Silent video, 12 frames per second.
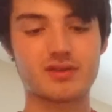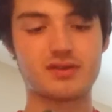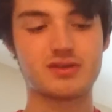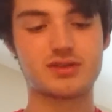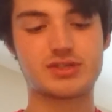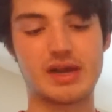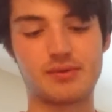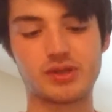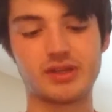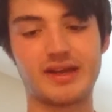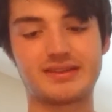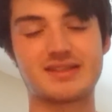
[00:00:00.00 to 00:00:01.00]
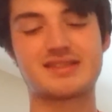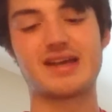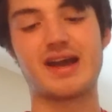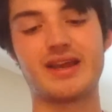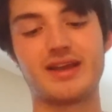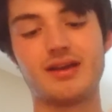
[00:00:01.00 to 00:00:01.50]
So I really like the
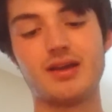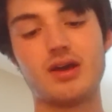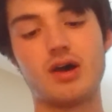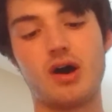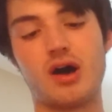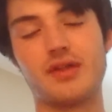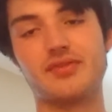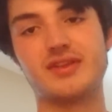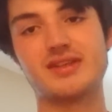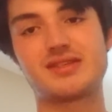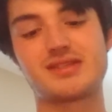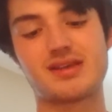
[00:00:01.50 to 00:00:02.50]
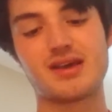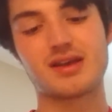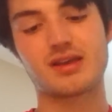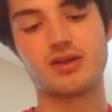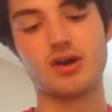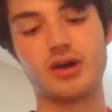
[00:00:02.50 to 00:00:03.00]
sighting on this
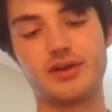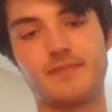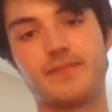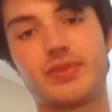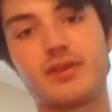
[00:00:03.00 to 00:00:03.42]
gun.